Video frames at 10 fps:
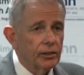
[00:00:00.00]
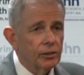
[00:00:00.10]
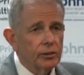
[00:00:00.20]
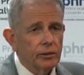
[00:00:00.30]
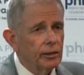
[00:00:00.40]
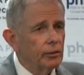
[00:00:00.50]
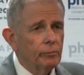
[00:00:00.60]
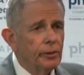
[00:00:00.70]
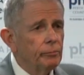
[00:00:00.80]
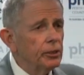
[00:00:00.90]
because there
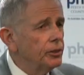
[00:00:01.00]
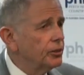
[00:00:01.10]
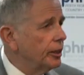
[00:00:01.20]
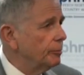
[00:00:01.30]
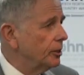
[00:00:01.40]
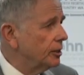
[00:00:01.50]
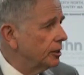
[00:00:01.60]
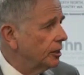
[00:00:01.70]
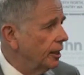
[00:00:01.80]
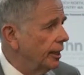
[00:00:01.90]
will be a million
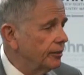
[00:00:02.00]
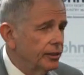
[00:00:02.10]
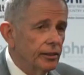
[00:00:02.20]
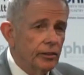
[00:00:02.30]
sceptics out there,